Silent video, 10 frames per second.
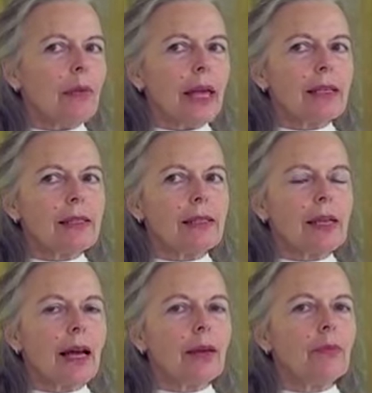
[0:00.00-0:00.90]
based
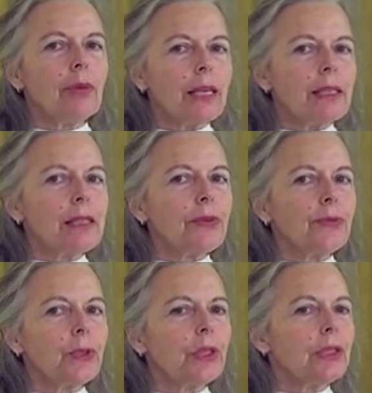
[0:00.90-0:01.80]
on
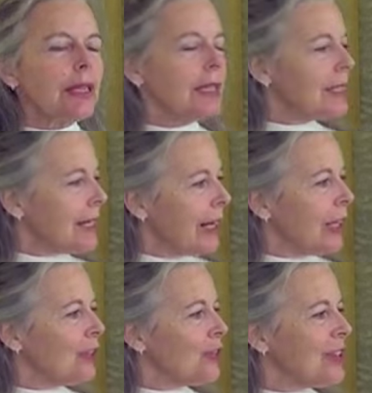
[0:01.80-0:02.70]
peaceful
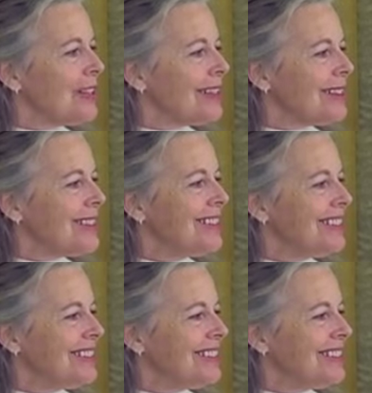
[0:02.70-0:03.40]
intelligence.